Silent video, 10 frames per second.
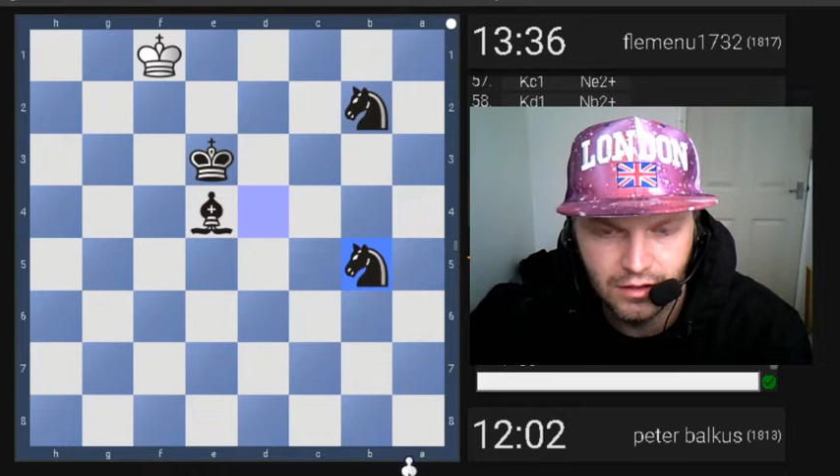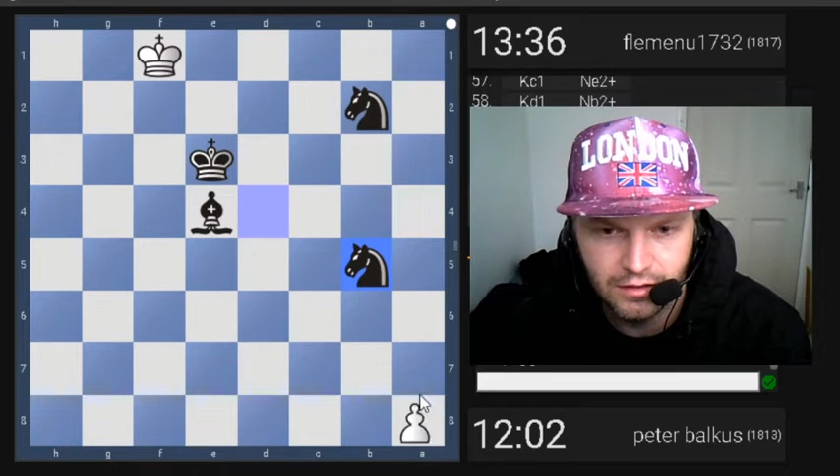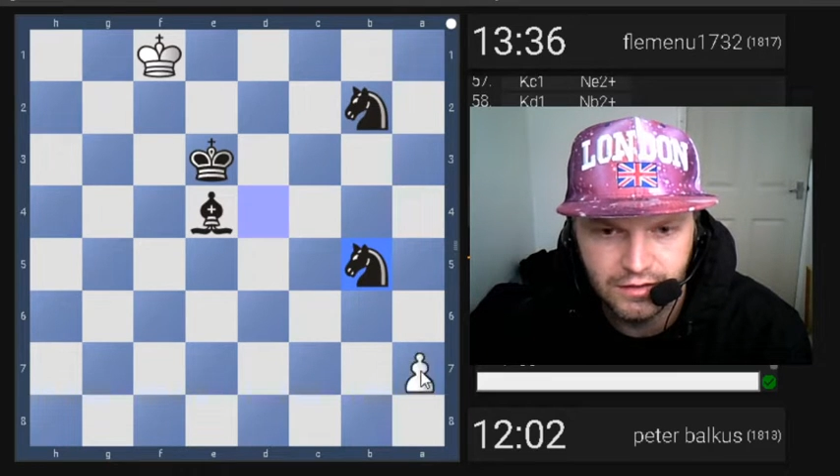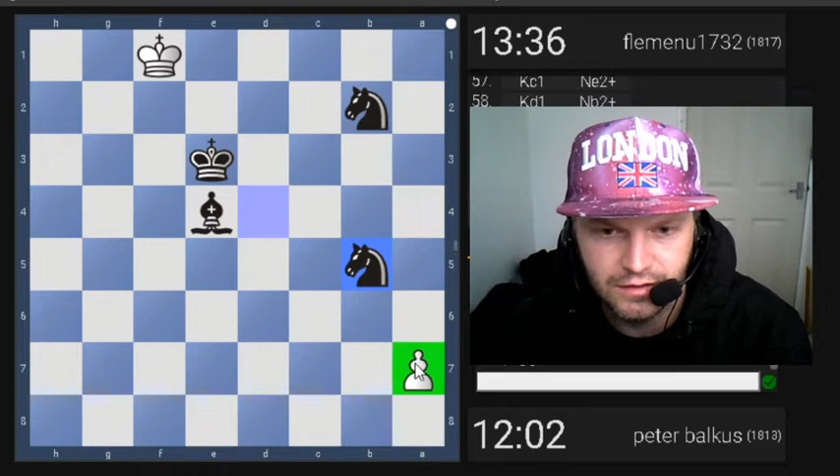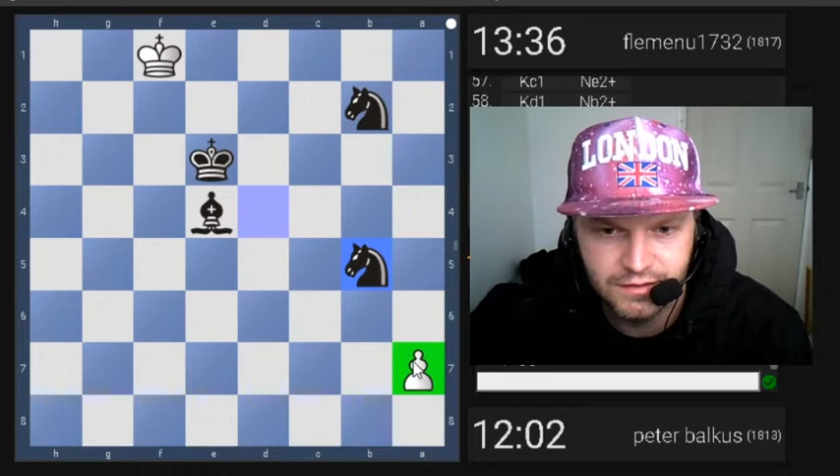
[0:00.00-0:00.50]

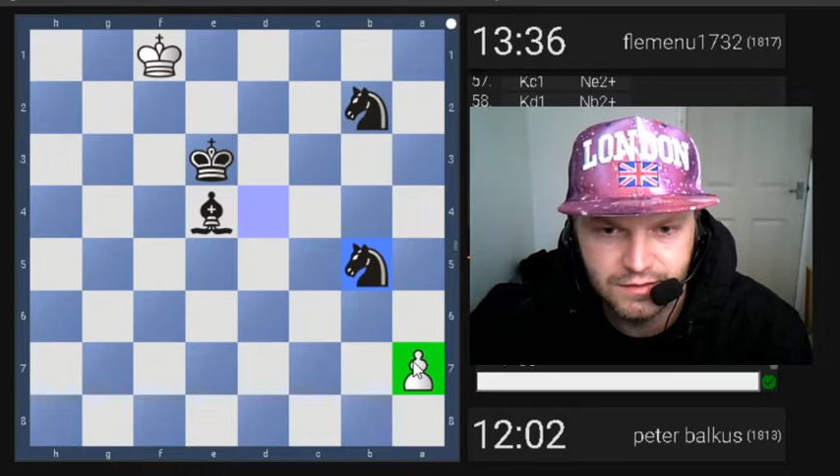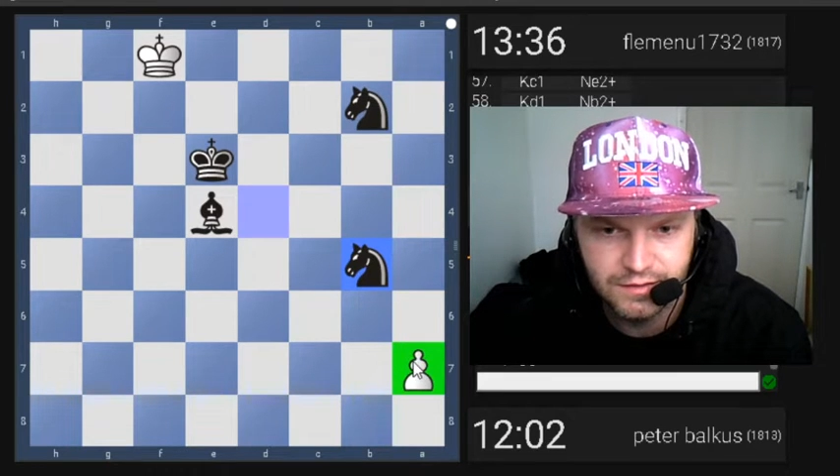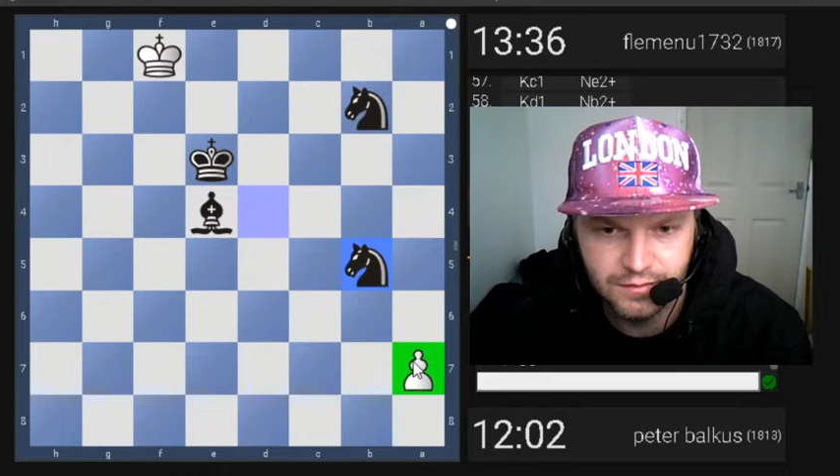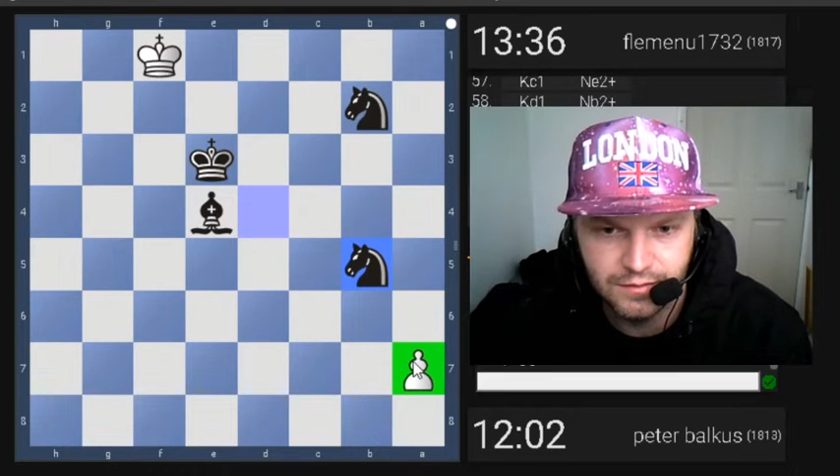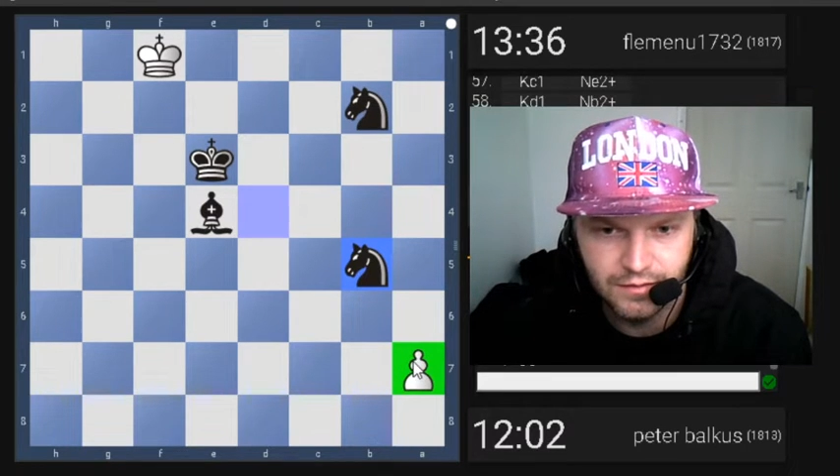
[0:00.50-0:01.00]
this
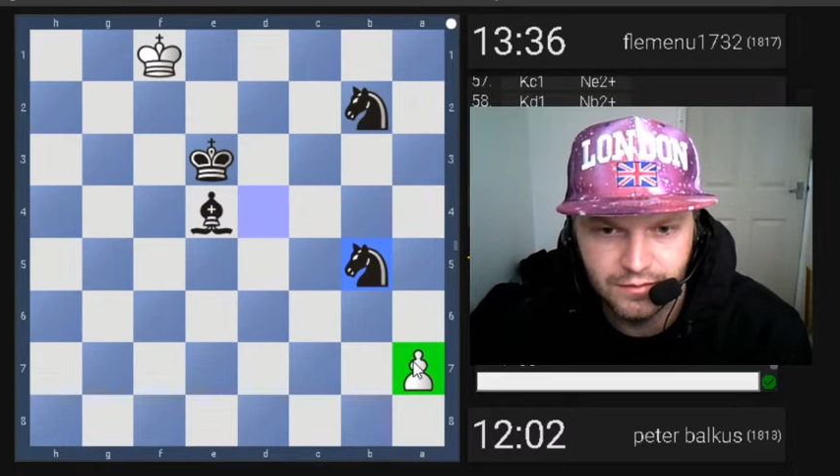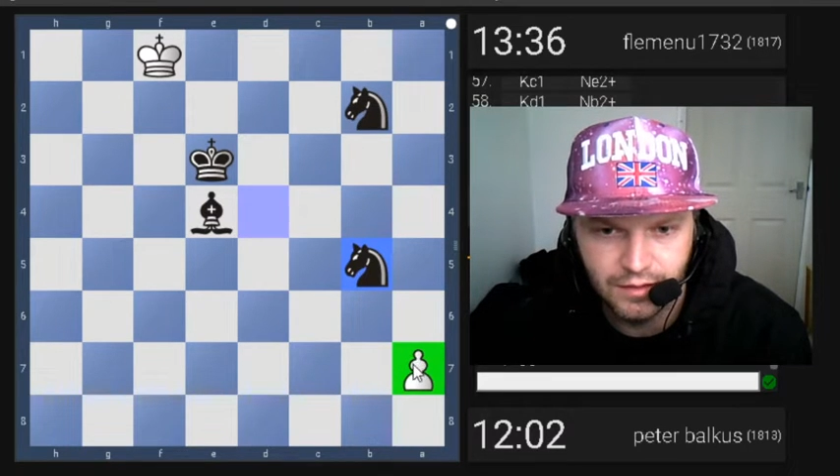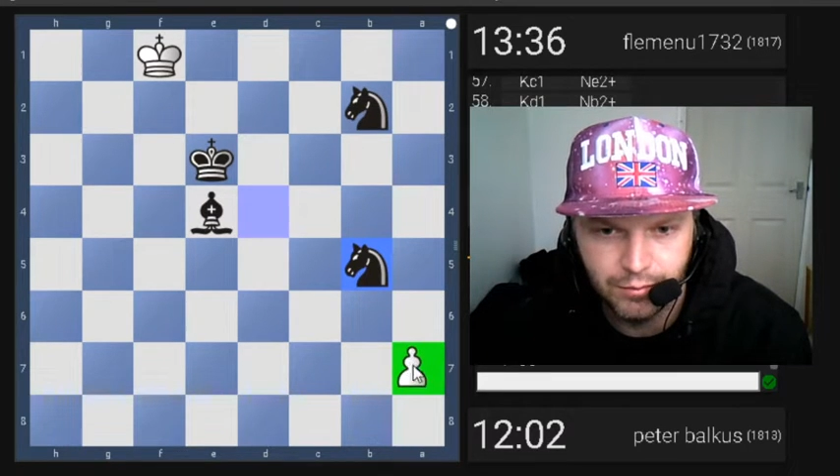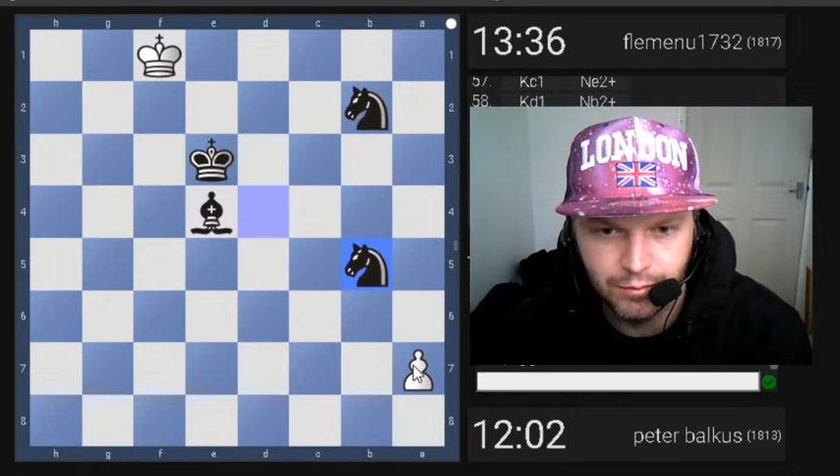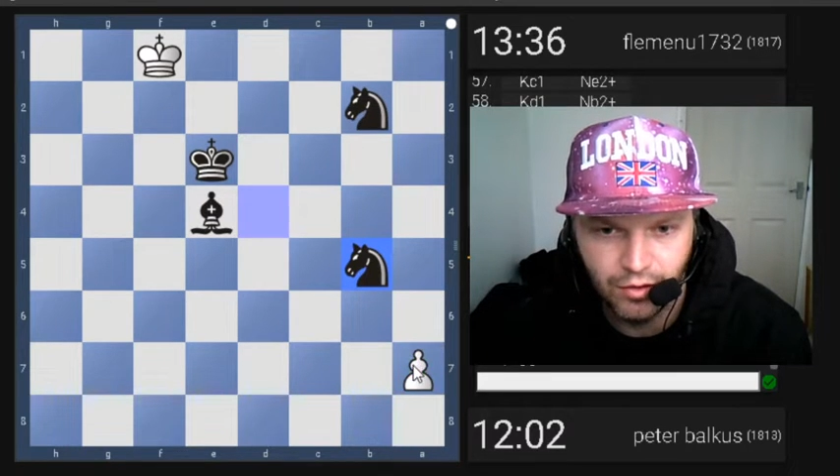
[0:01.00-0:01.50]

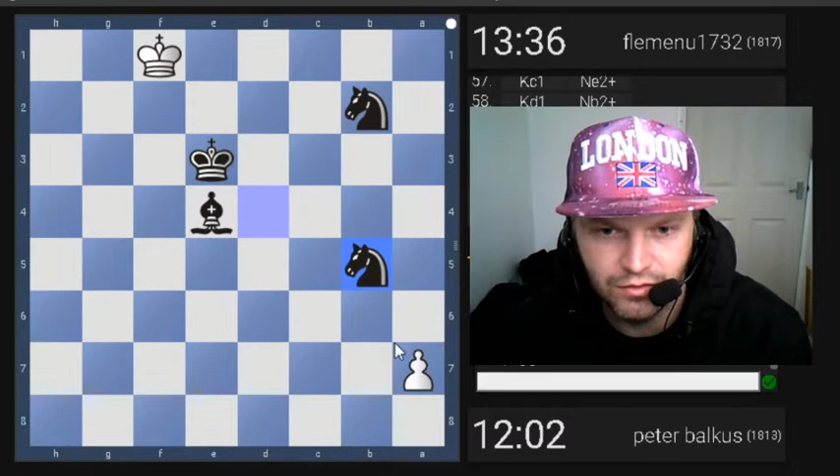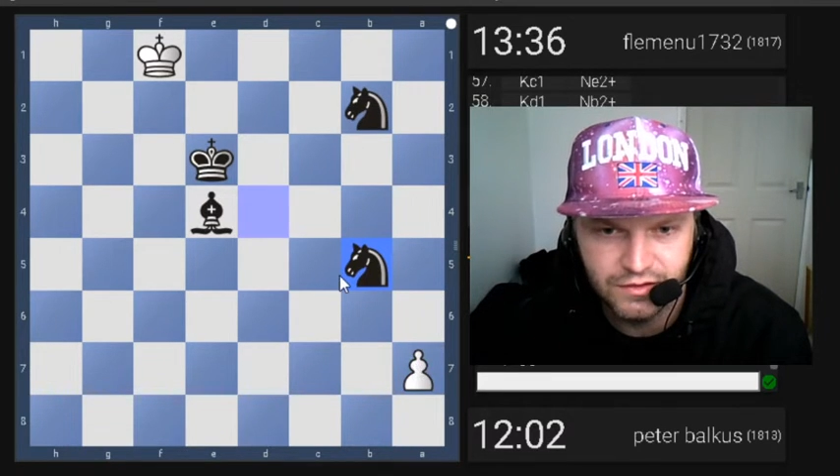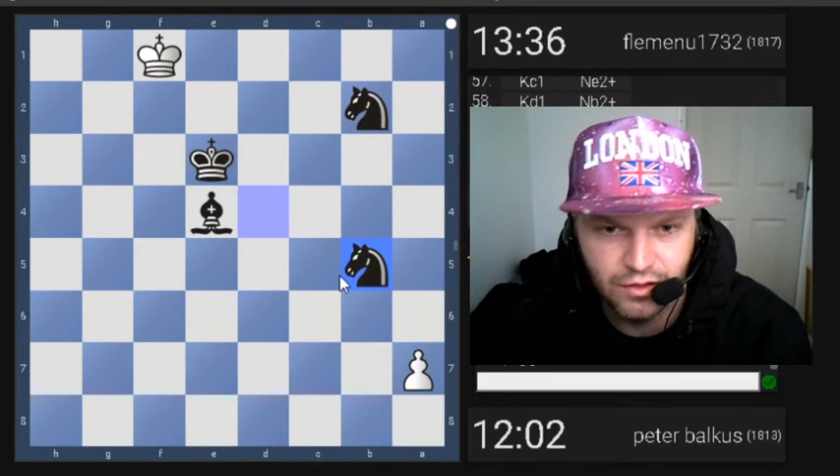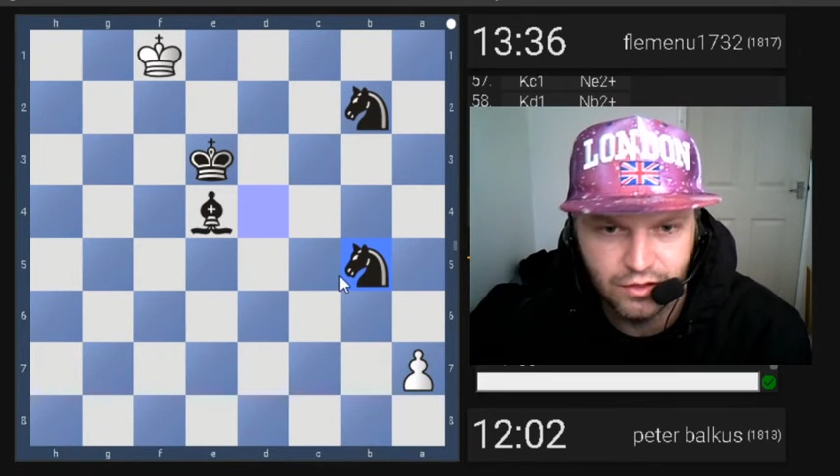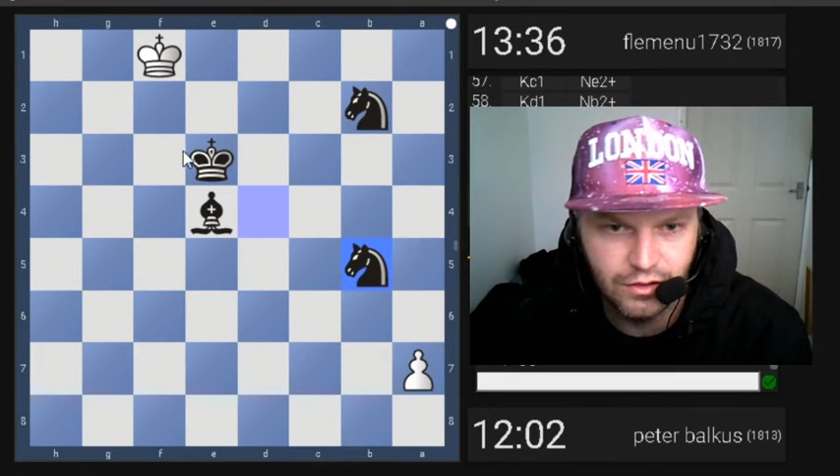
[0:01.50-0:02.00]
pawn is
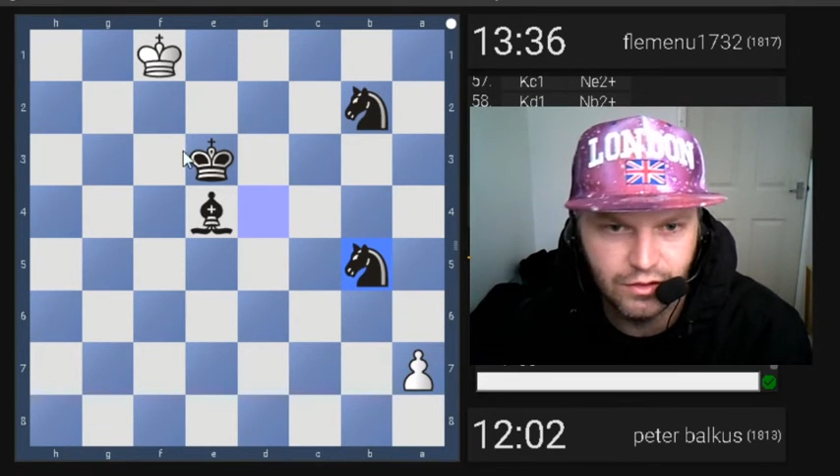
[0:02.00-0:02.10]
going